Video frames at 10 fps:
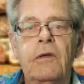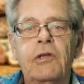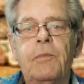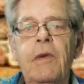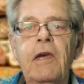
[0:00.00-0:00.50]

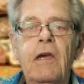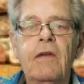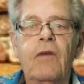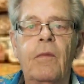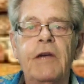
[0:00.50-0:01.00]
Speaking
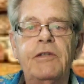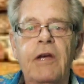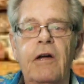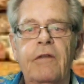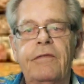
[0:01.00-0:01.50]
for
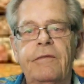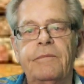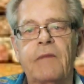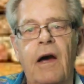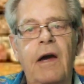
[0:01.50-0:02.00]
myself,
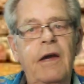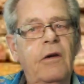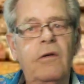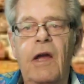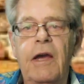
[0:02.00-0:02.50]
I
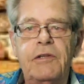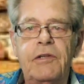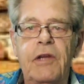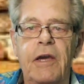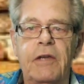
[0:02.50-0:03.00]
don't like
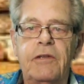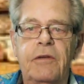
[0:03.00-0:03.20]
snakes,